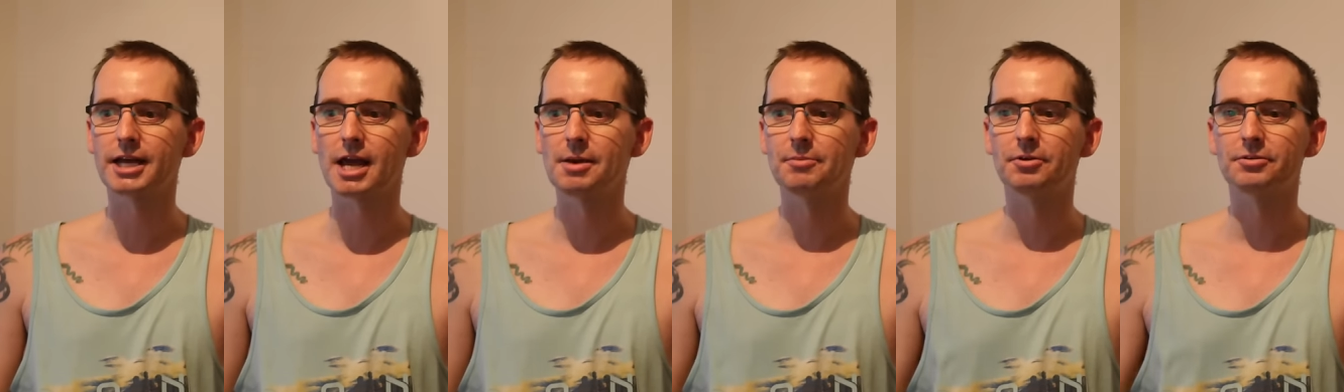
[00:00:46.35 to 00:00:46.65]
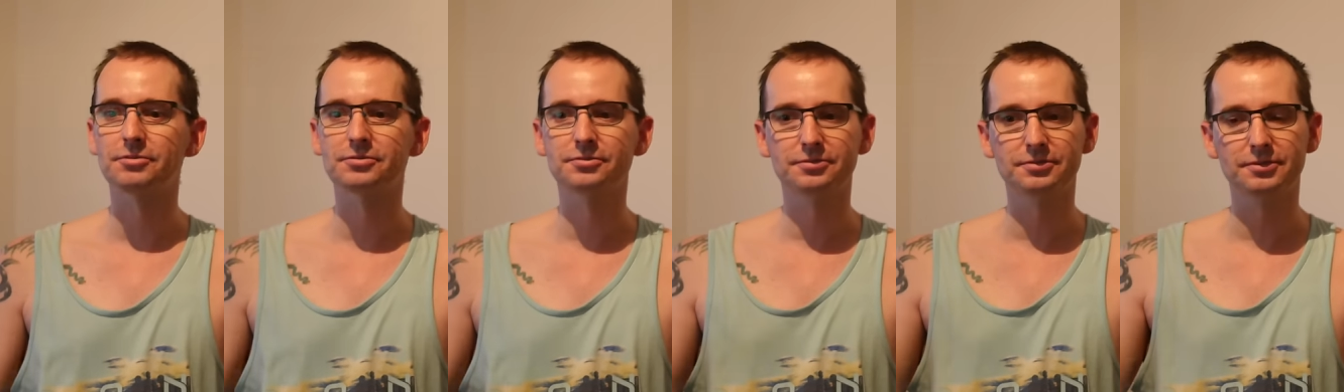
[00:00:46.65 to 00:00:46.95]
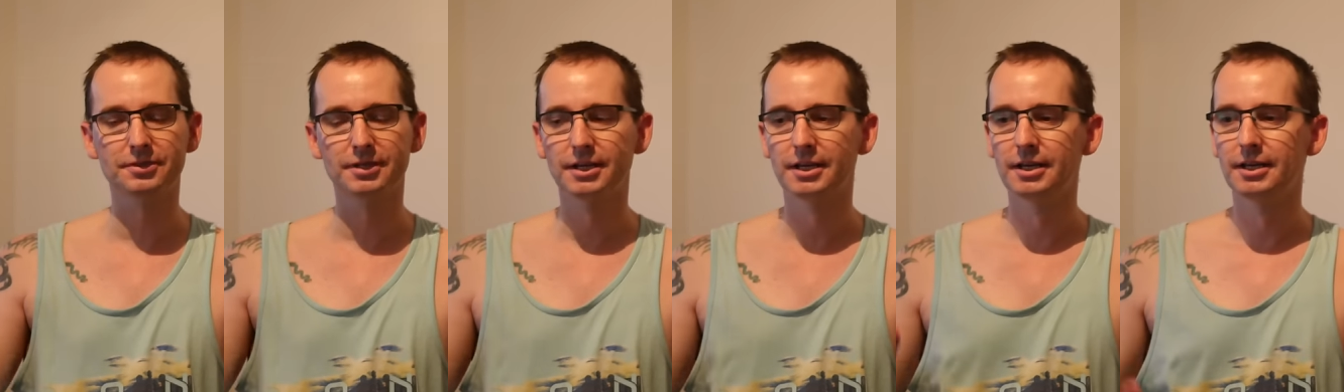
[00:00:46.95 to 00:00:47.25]
Came
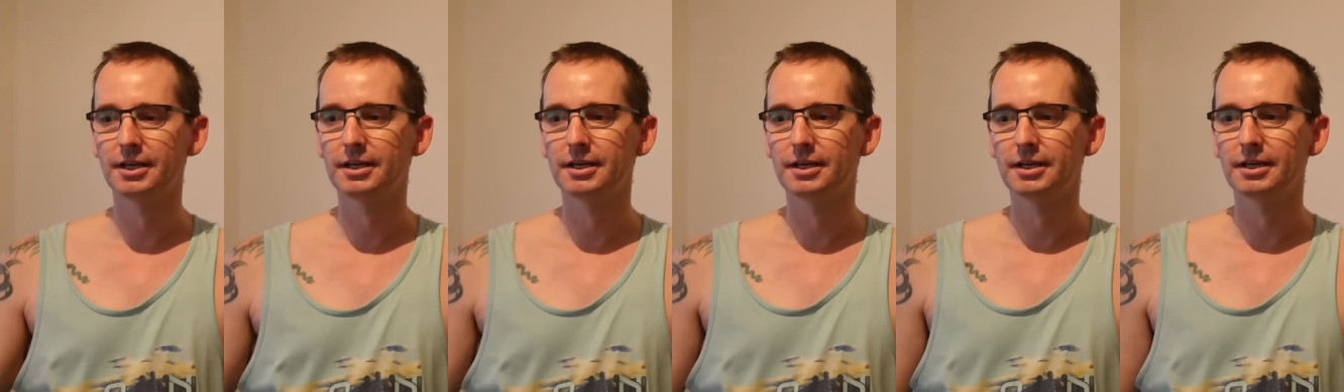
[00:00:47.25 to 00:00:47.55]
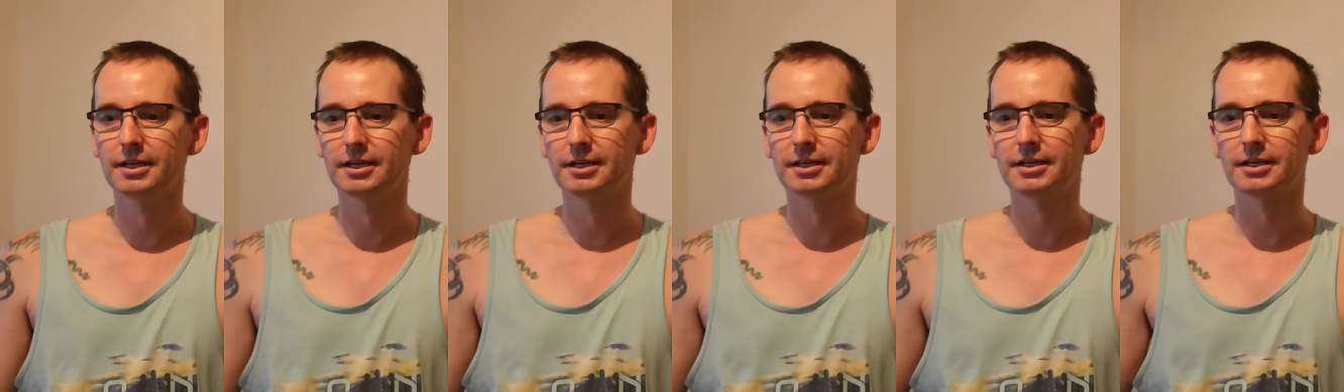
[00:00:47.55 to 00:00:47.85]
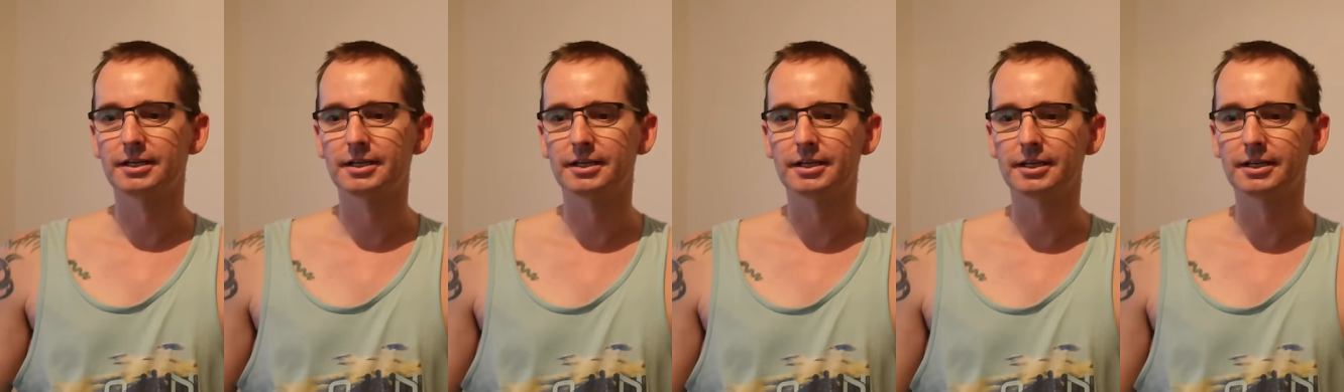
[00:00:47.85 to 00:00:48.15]
off
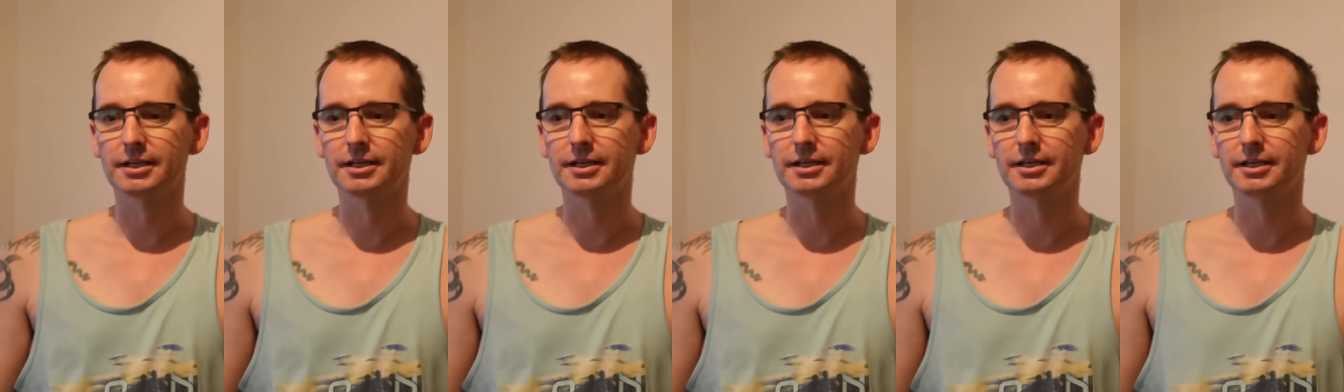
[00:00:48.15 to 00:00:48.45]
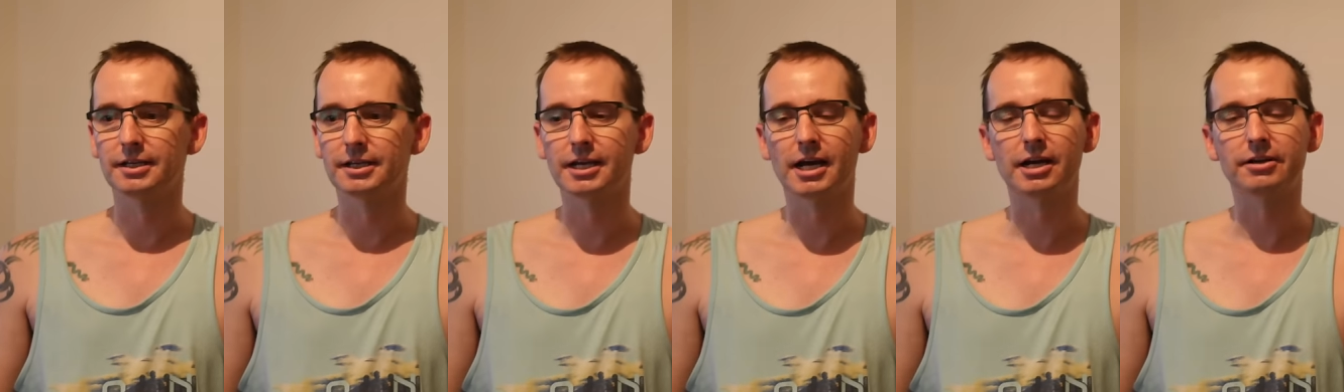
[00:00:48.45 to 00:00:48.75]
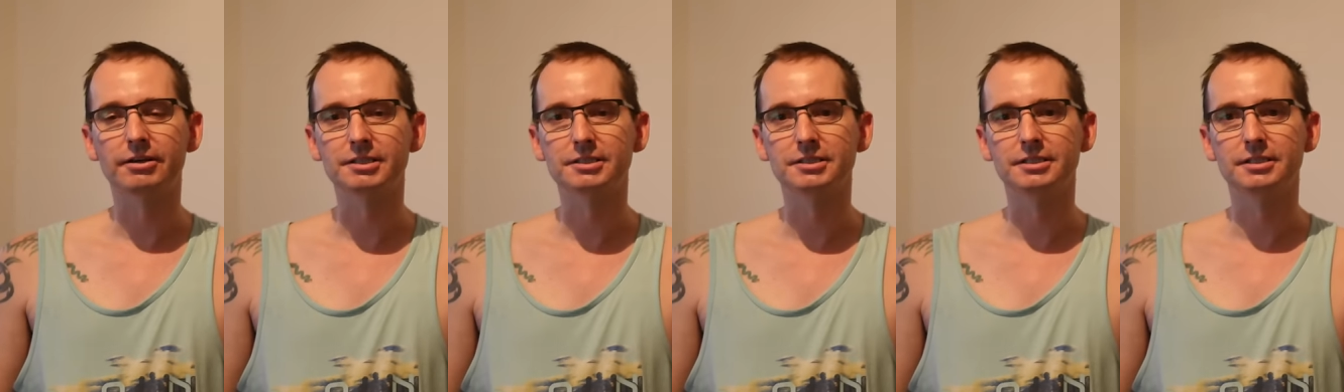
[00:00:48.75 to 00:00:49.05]
in a
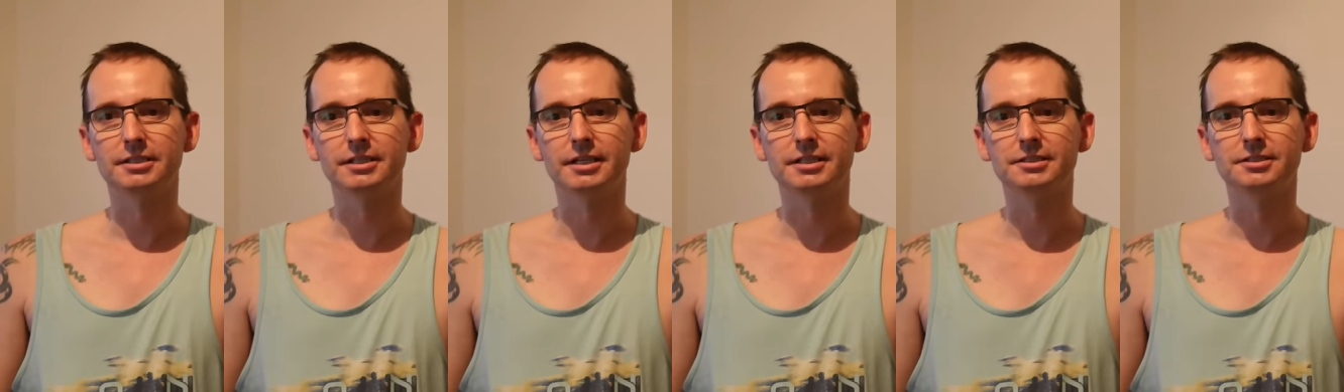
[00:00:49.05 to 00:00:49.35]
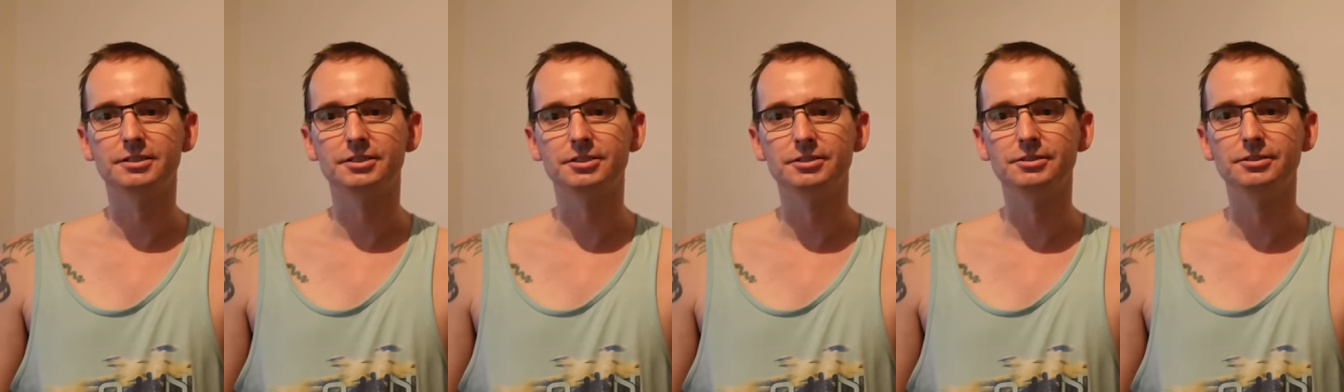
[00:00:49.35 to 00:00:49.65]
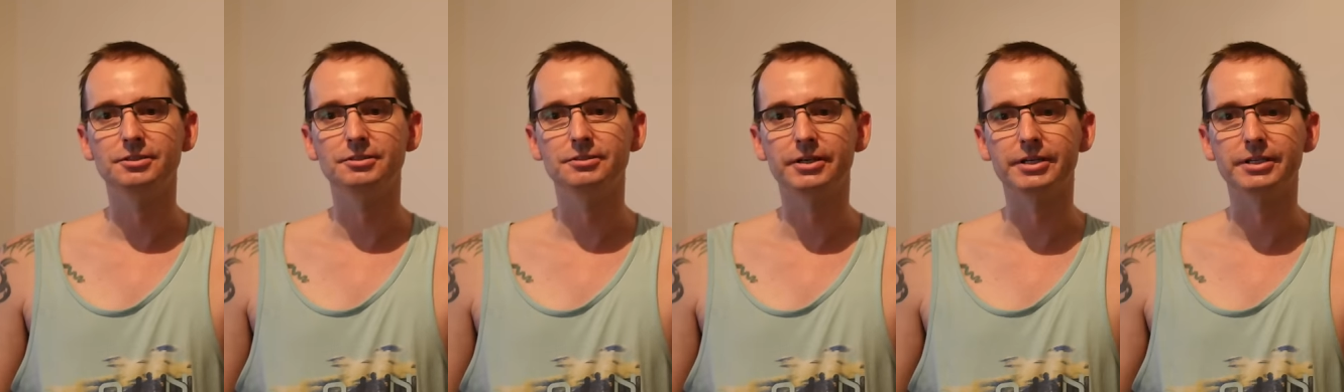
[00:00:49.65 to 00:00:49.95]
car accident, as you
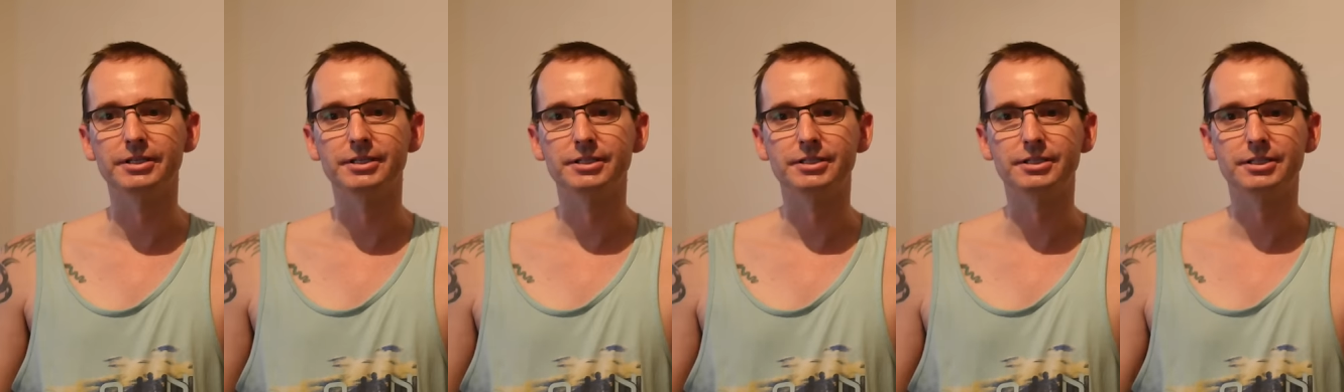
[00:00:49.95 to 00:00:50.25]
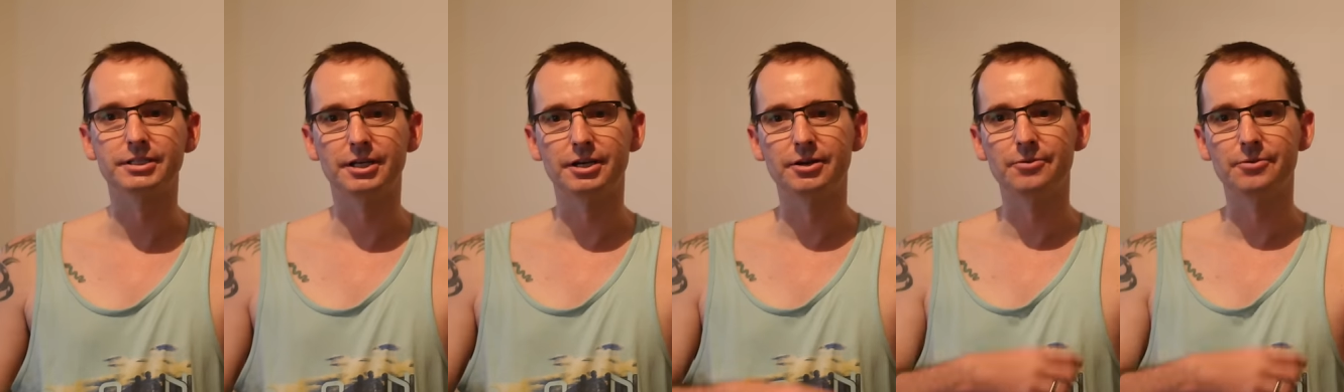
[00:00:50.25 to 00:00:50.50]
do, and